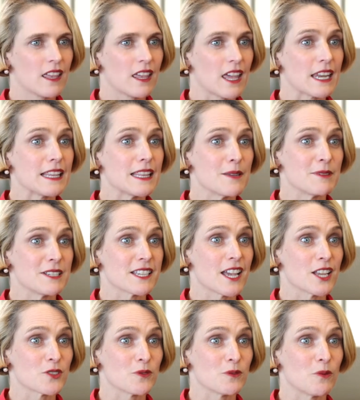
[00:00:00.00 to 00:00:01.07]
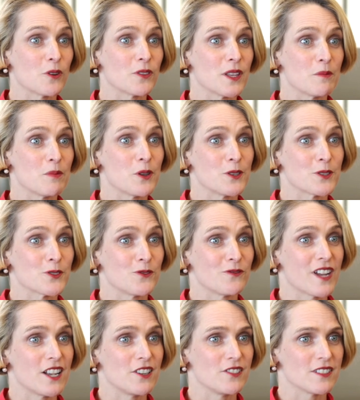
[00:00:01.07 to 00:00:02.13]
getting them in touch with what their personal
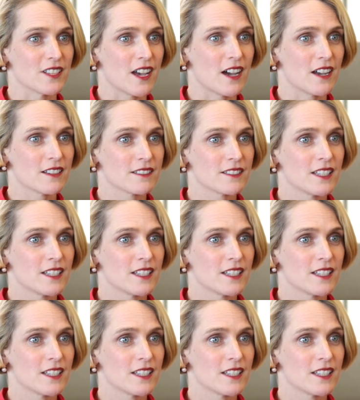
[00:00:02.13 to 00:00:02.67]
values are.